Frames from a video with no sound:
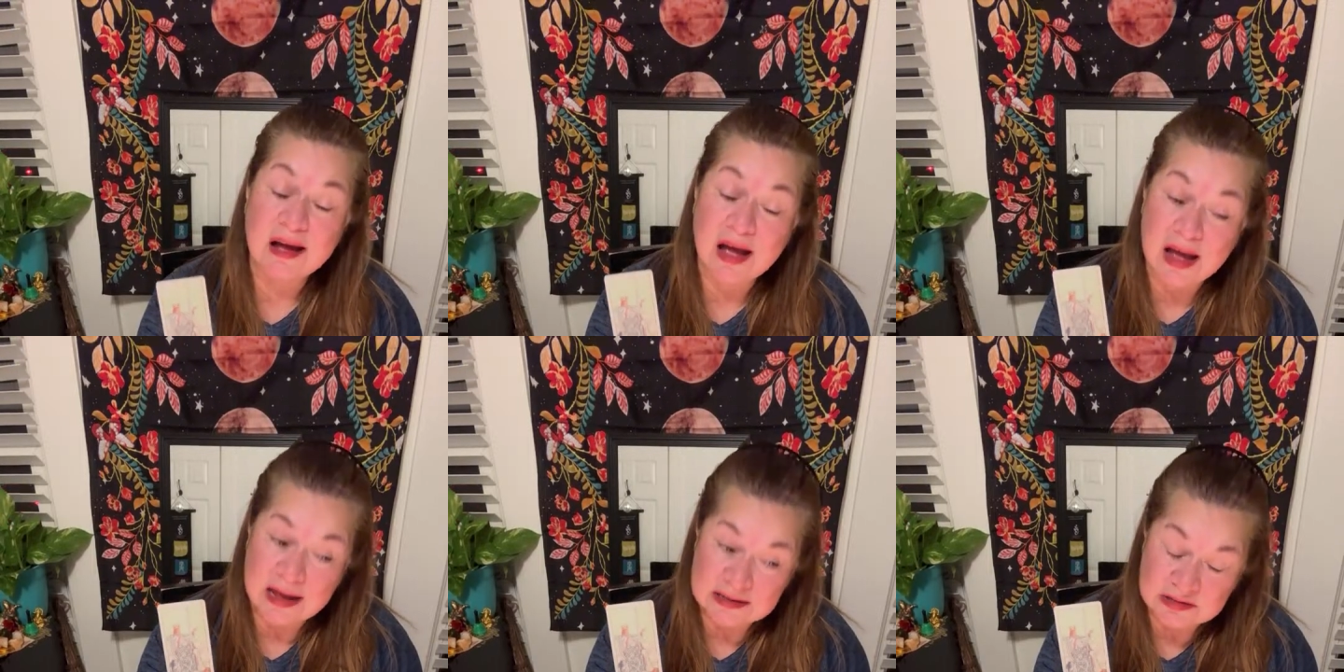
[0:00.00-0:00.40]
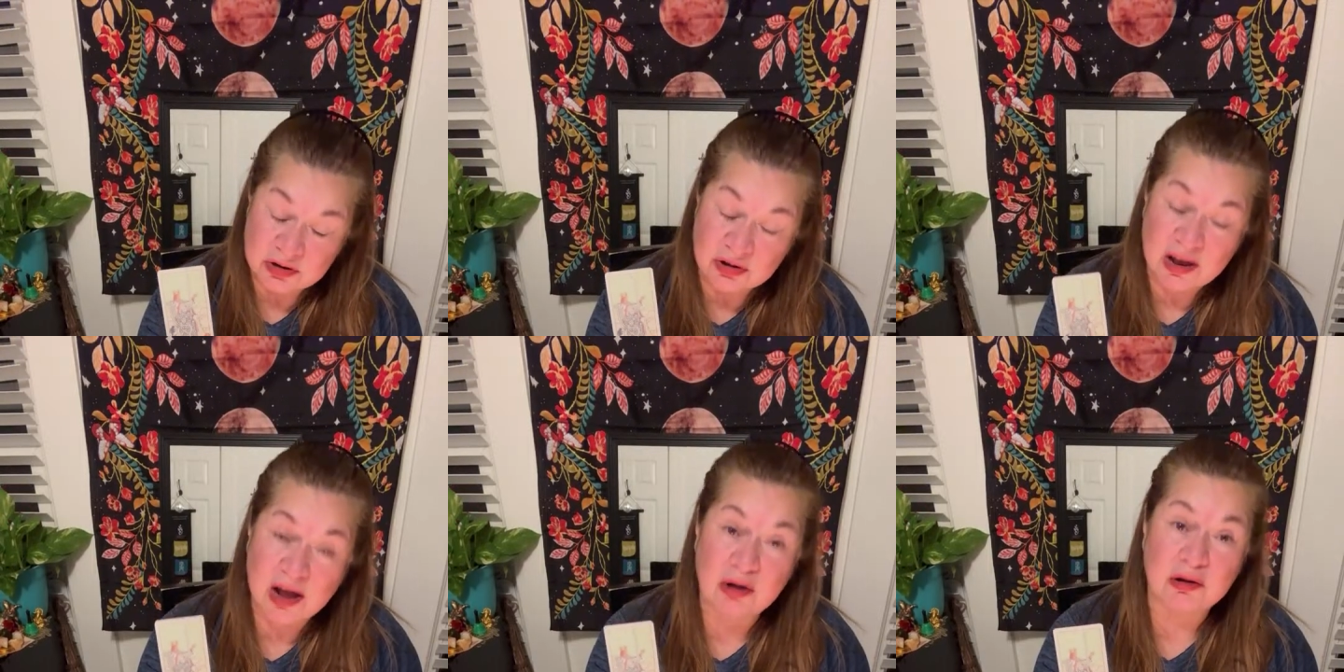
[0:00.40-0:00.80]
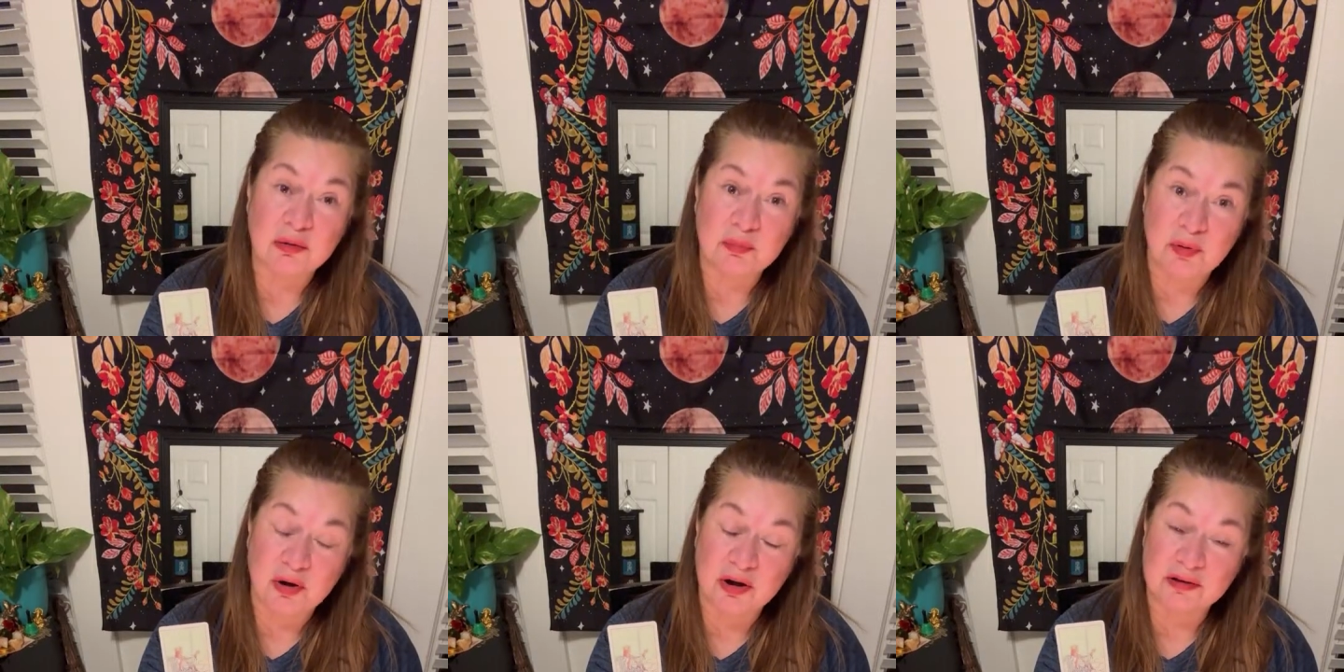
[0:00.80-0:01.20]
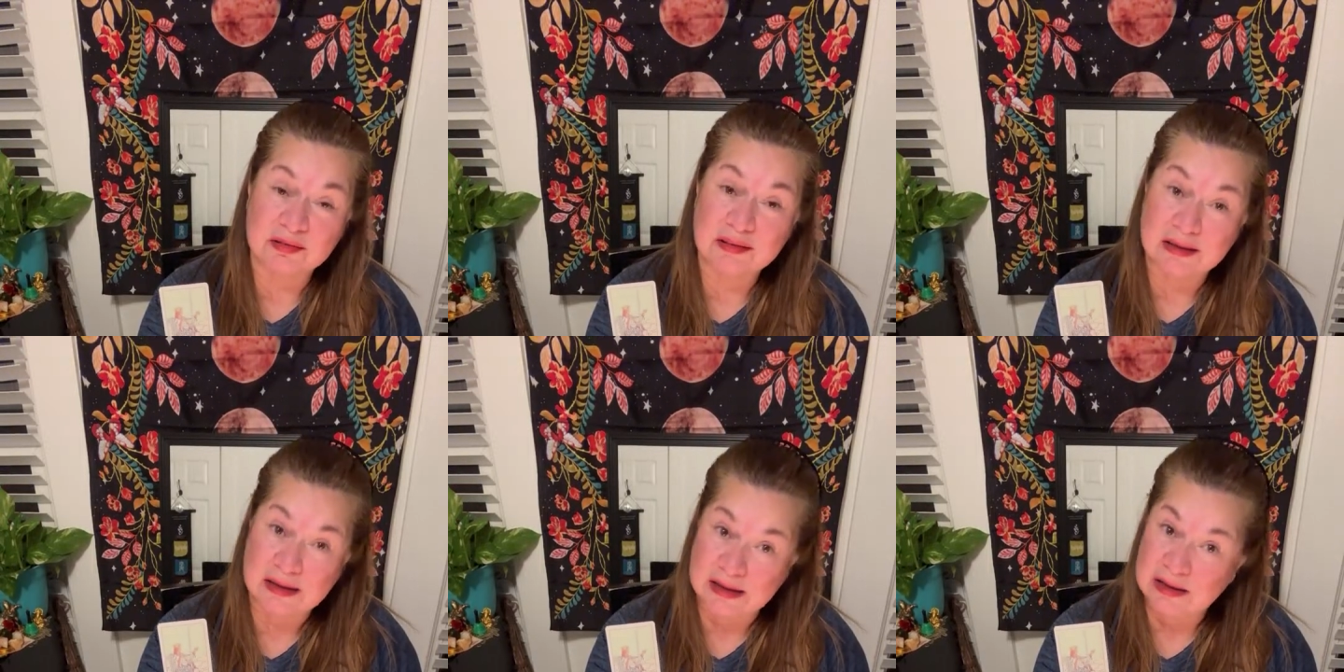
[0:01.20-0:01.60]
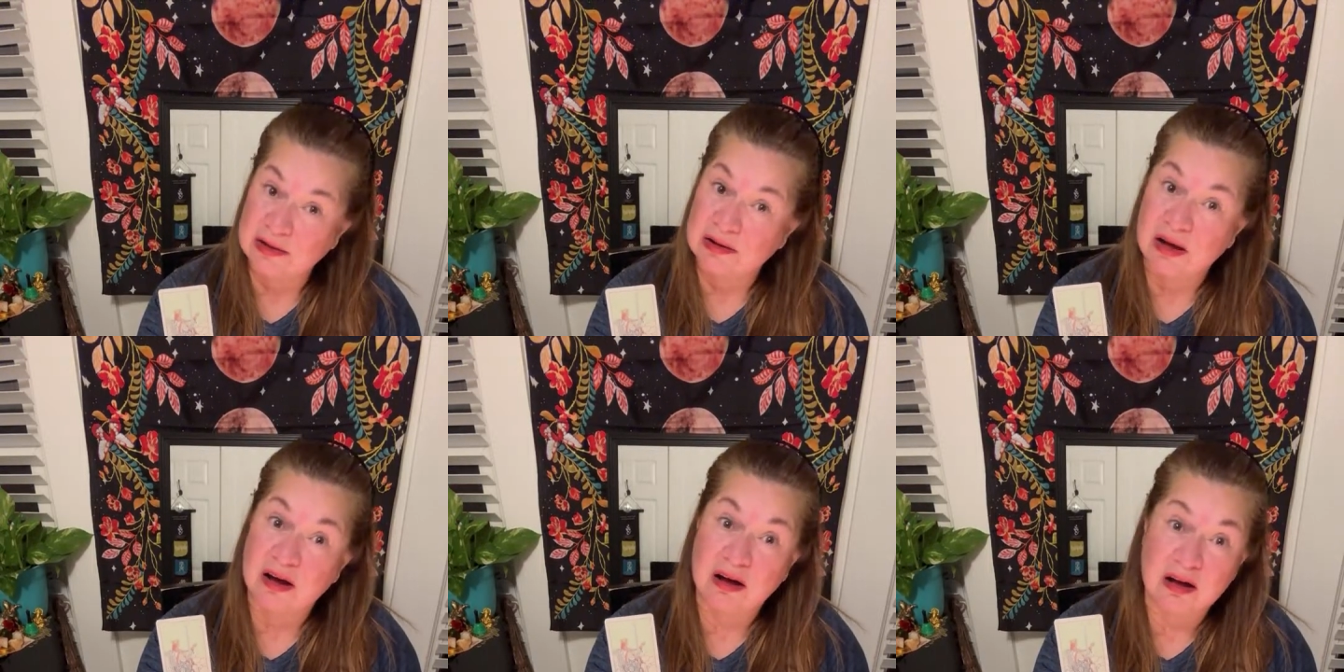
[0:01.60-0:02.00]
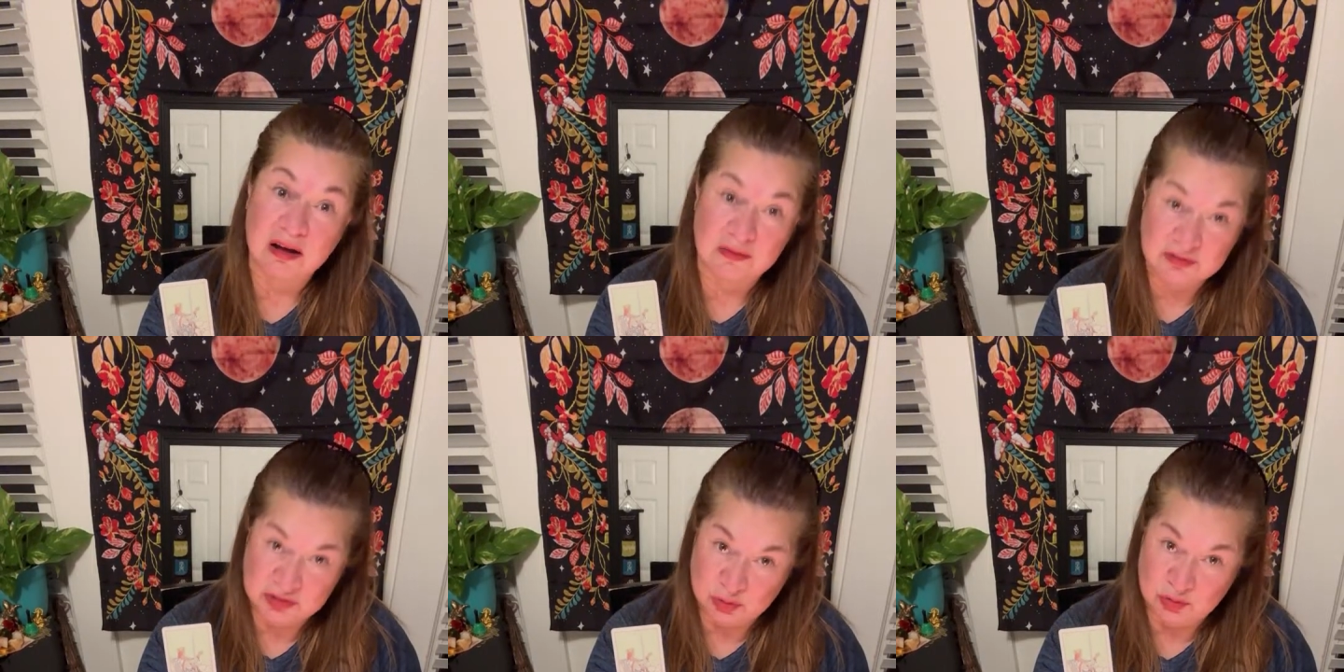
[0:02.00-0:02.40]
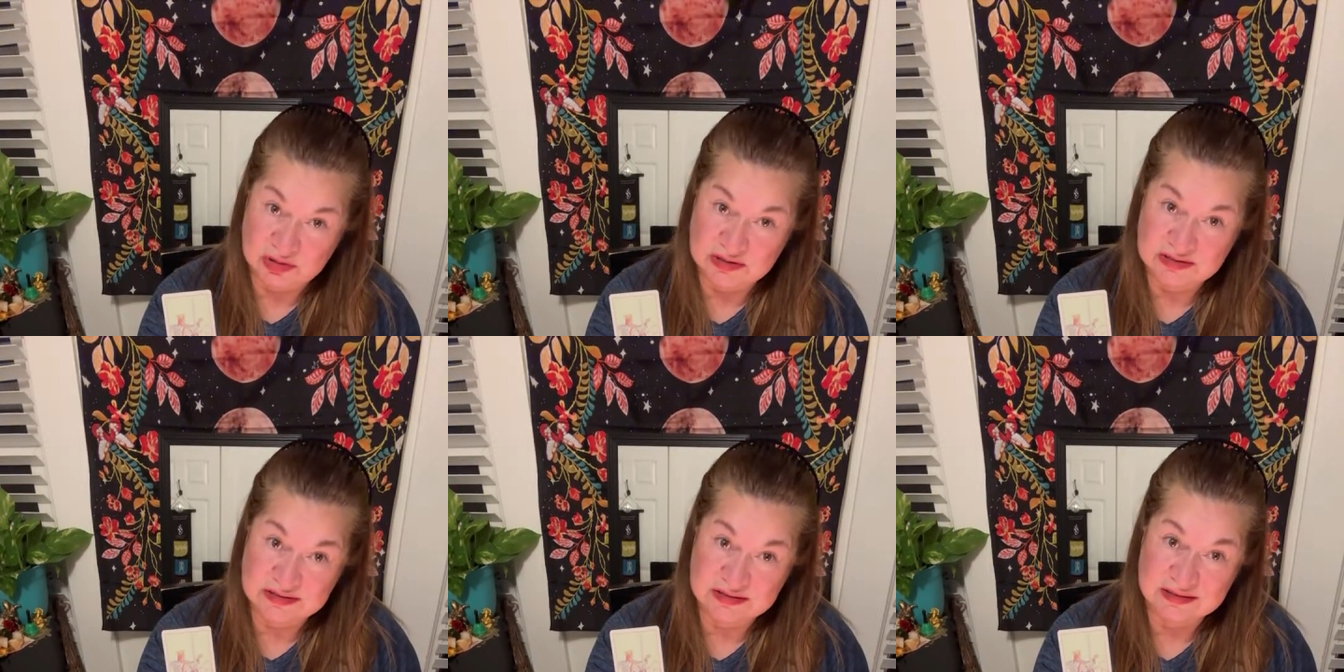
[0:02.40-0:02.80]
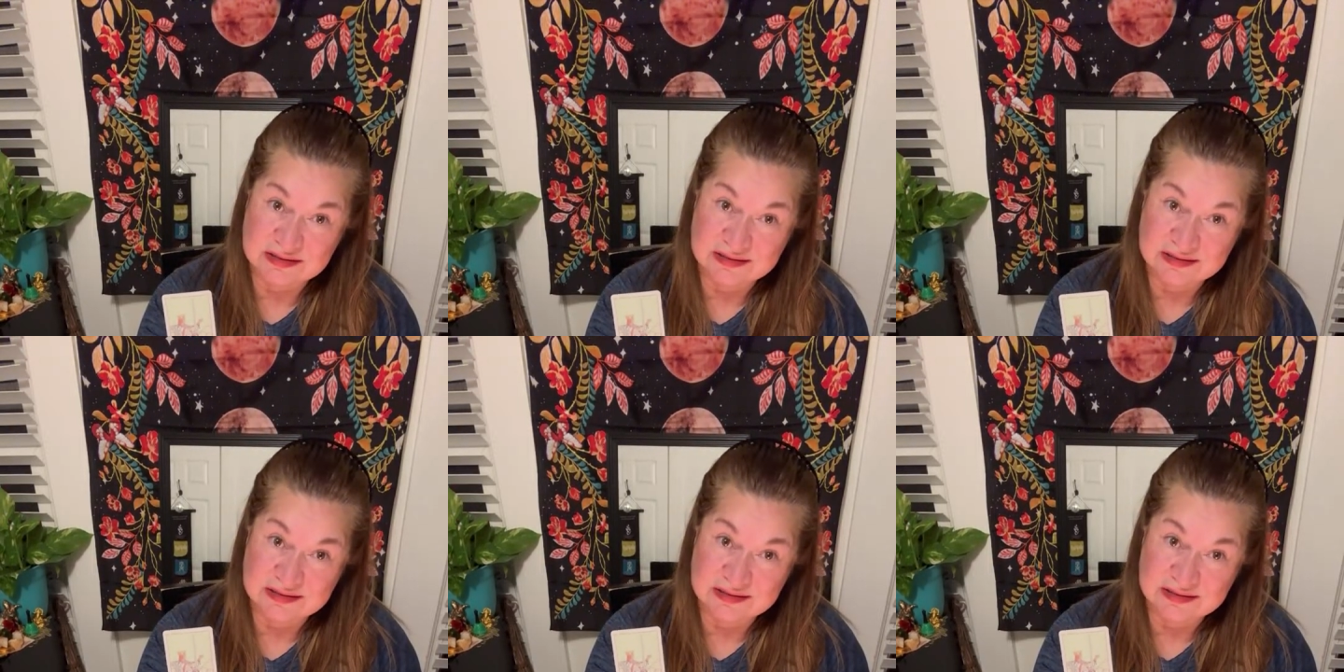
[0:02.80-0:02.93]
as her counterpart, the King of Swords.